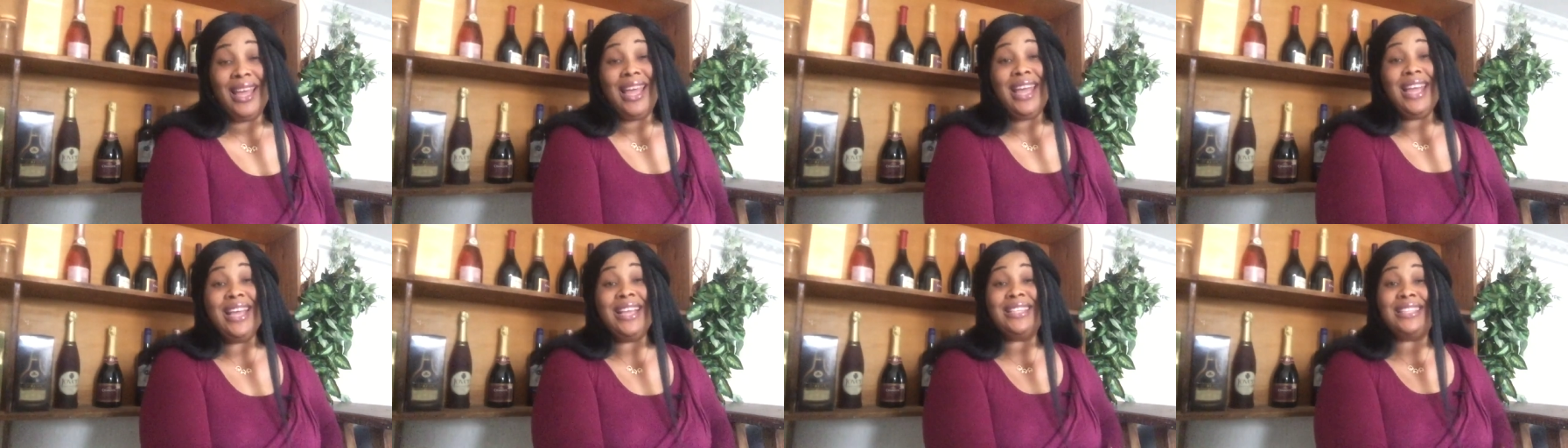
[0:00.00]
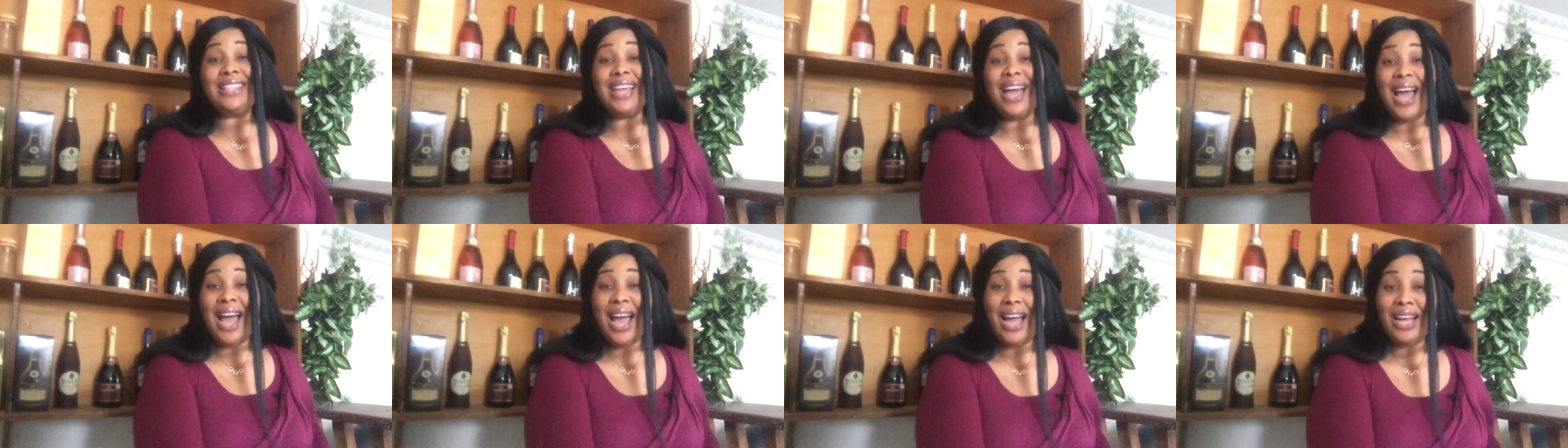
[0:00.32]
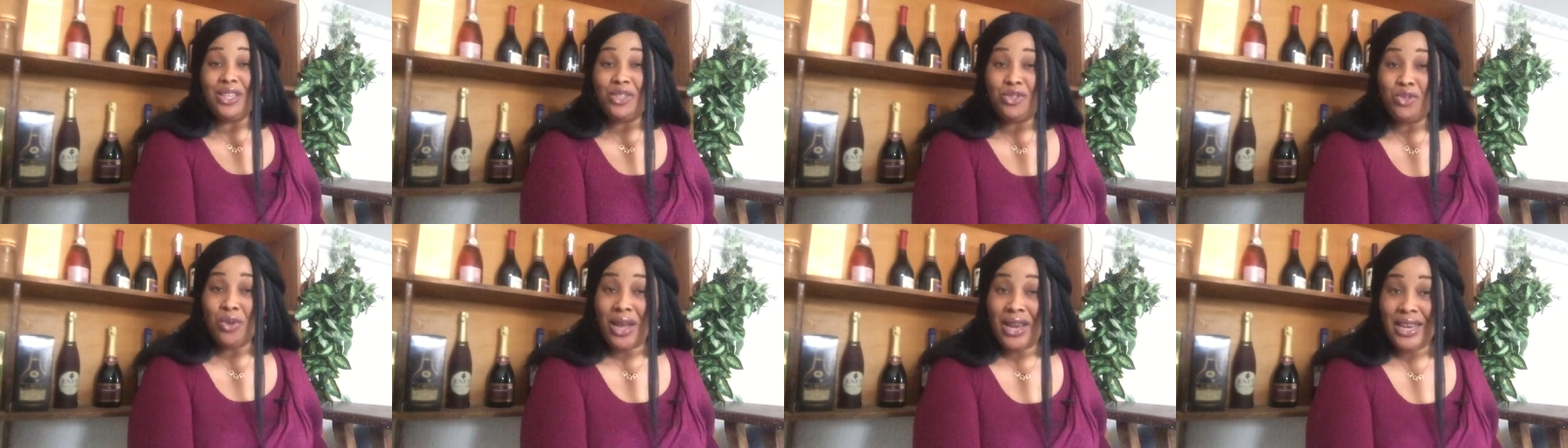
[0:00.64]
is
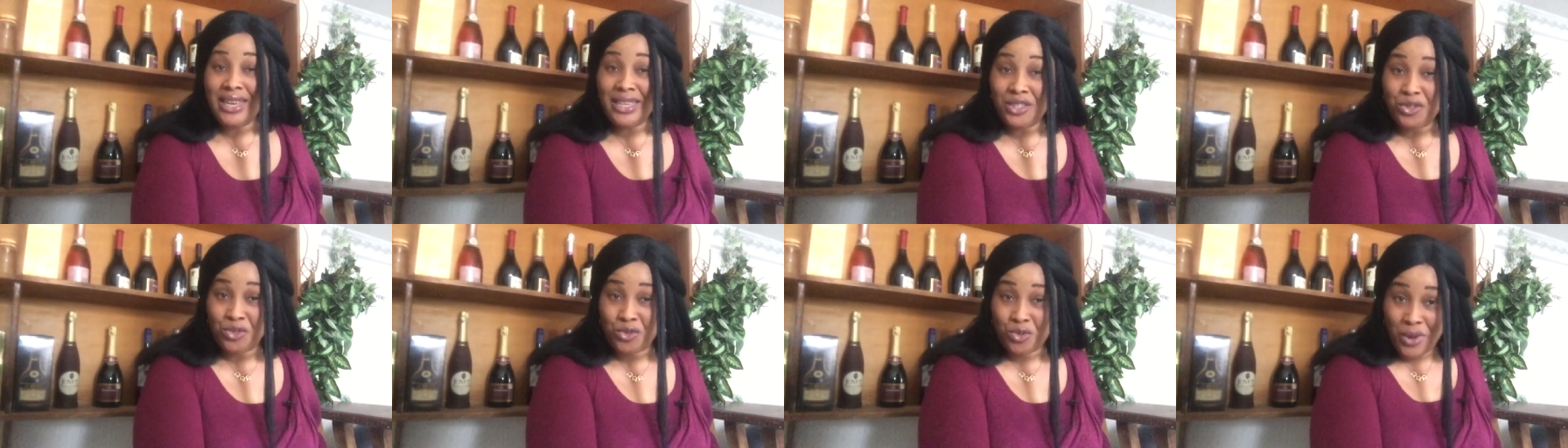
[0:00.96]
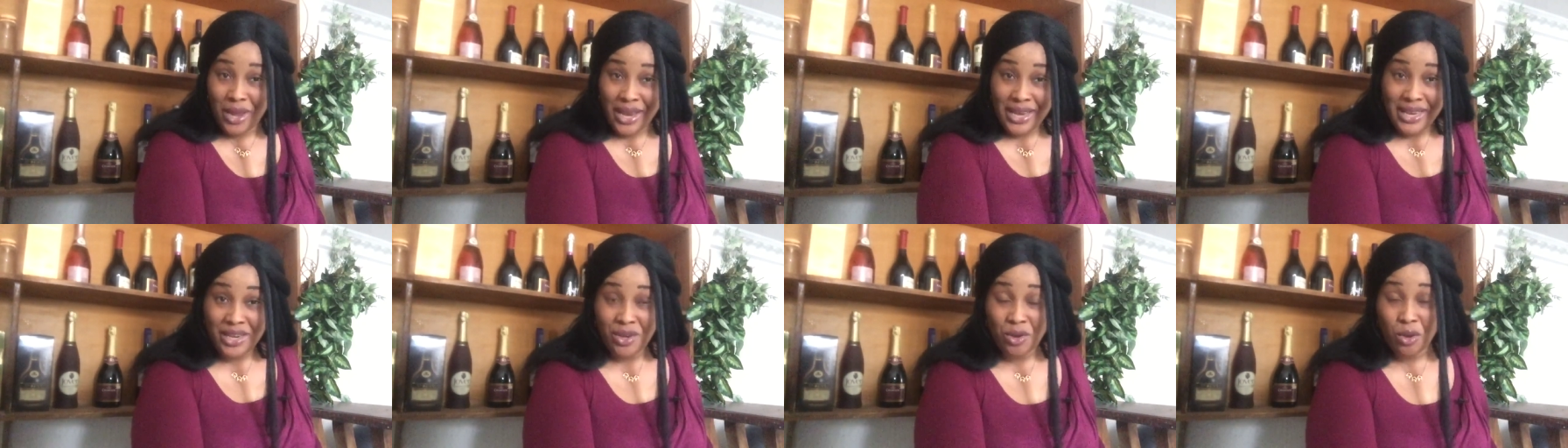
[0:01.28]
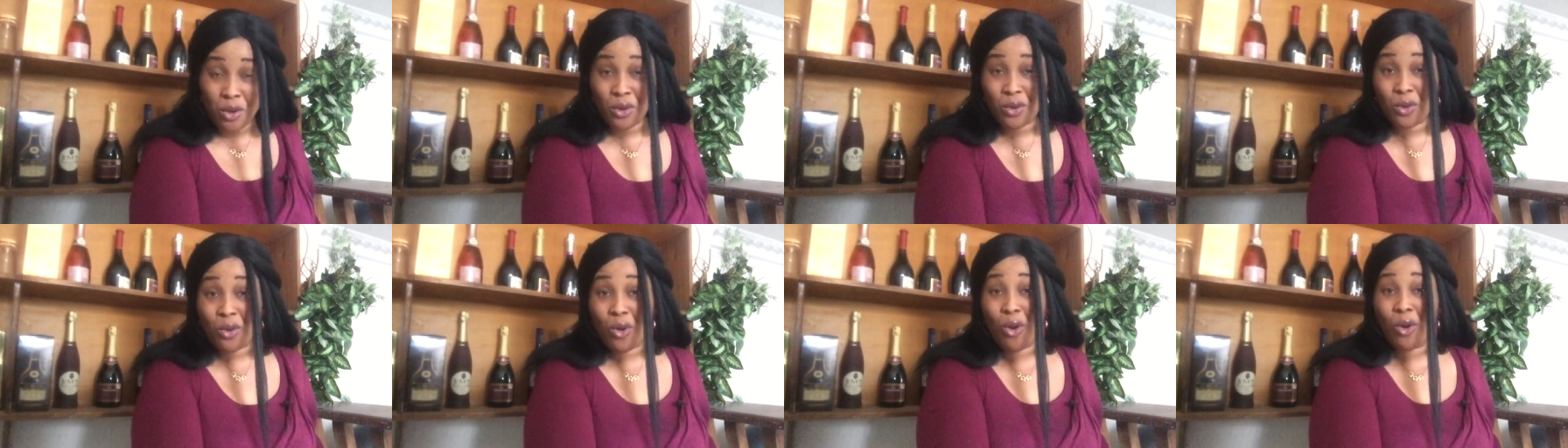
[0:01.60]
actually dwelling
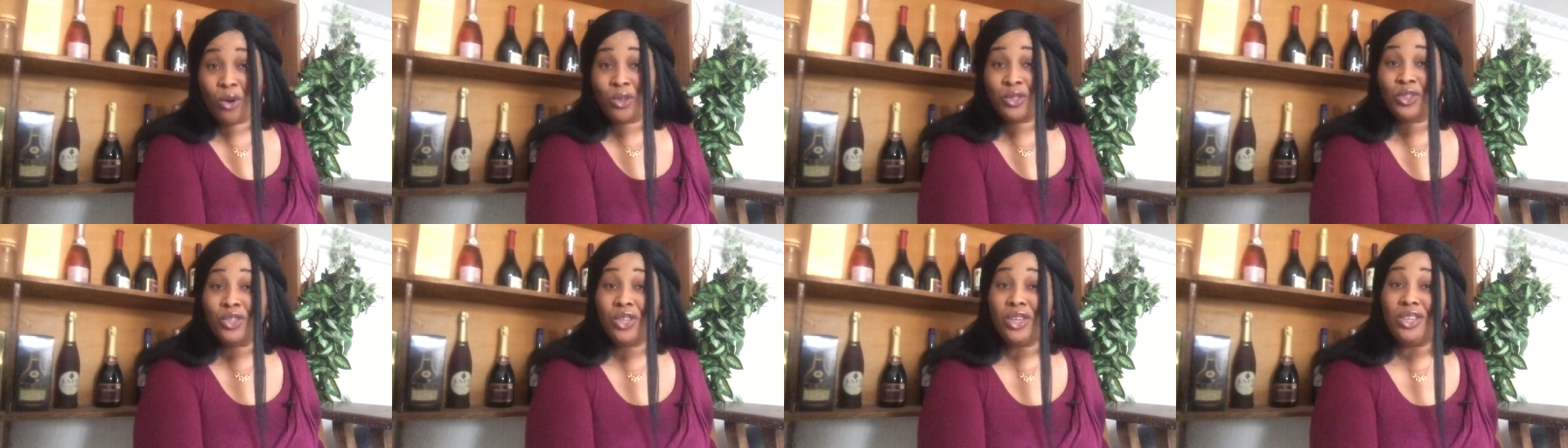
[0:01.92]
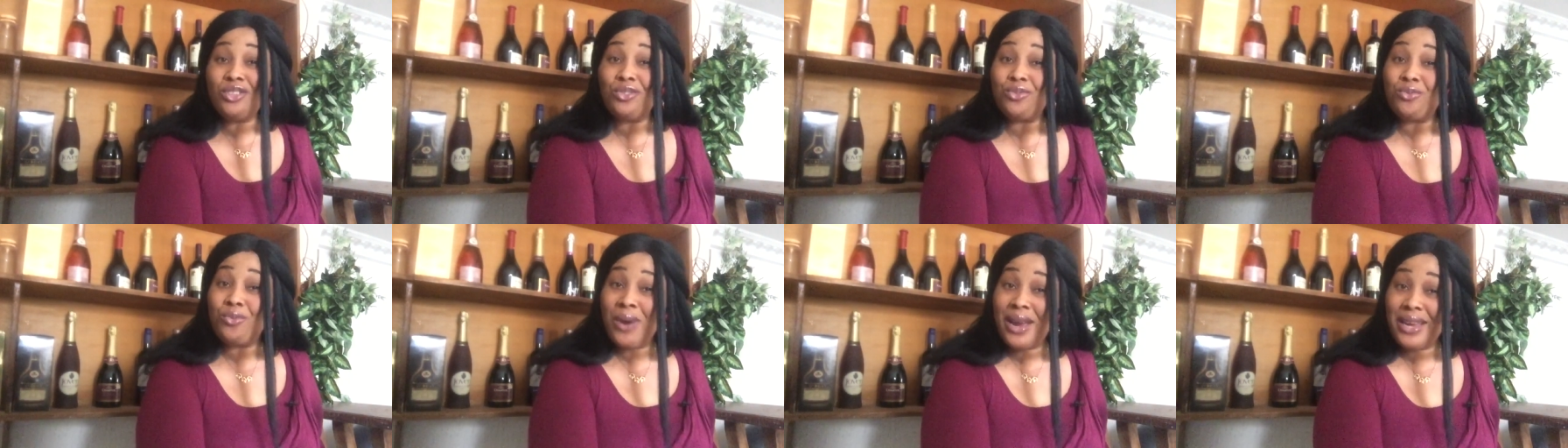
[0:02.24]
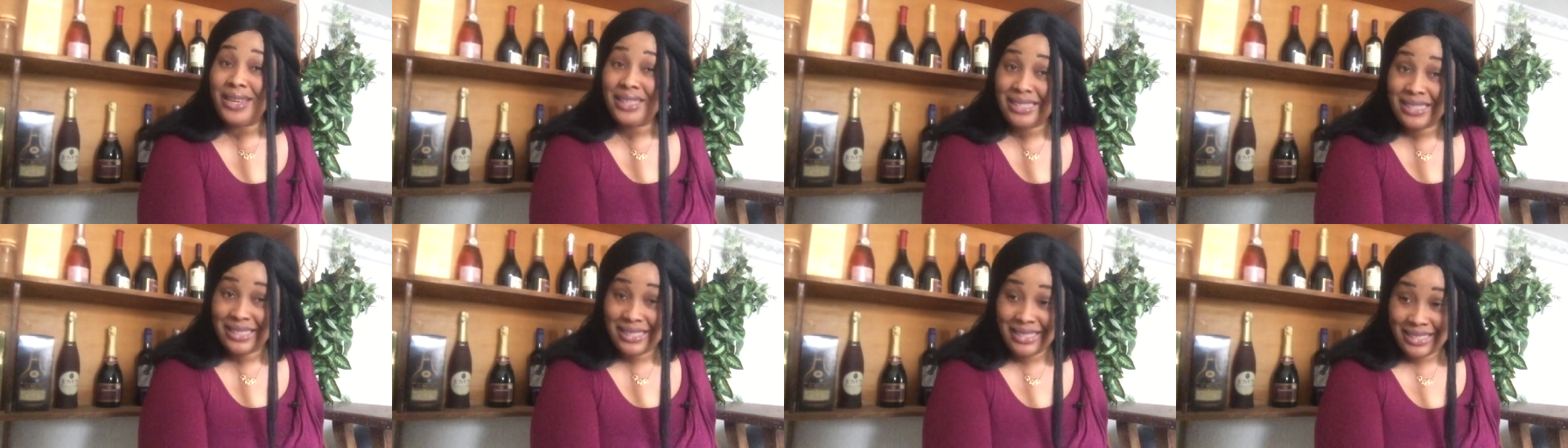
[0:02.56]
on Ozo's
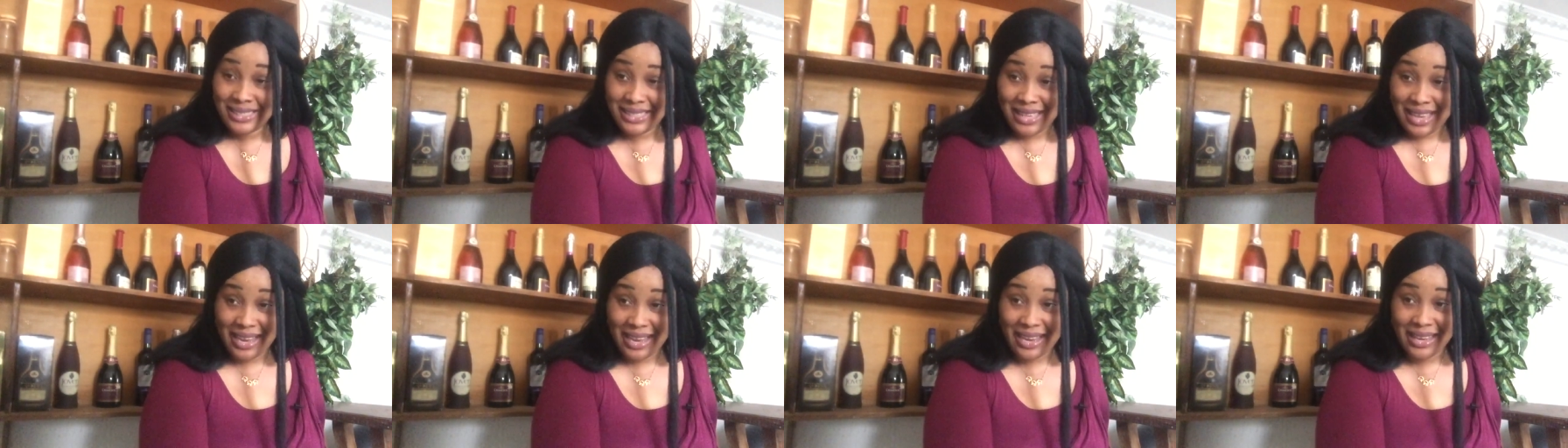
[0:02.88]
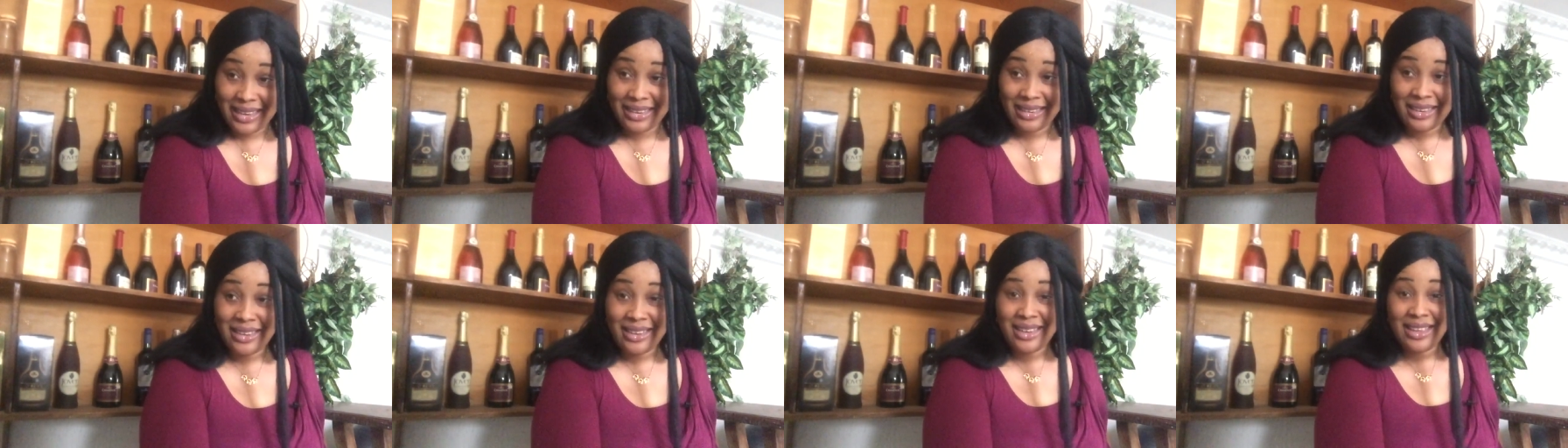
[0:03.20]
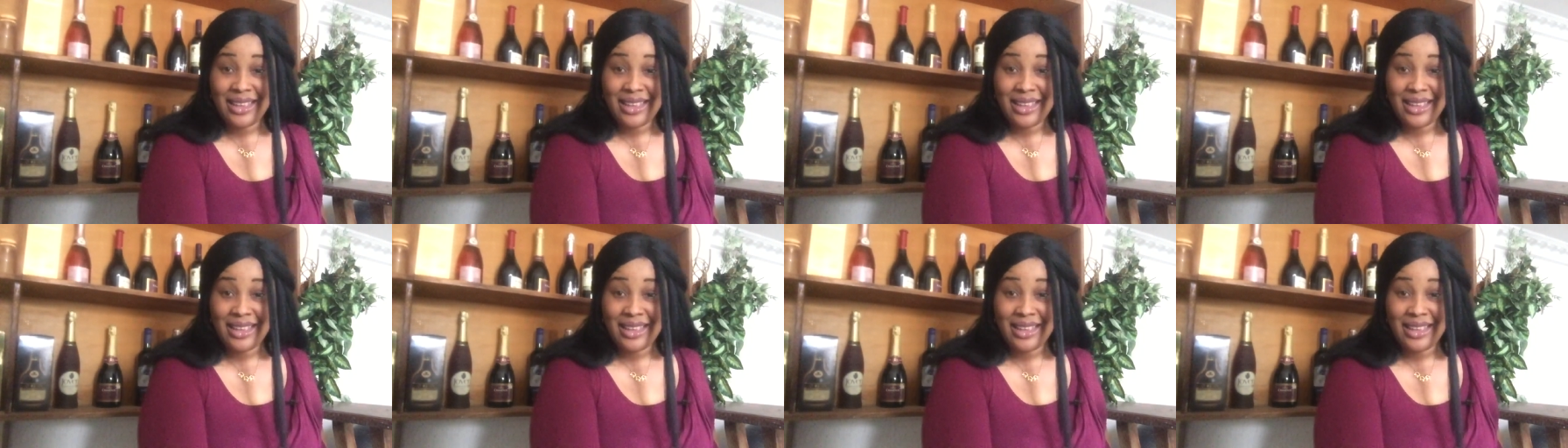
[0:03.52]
rising sign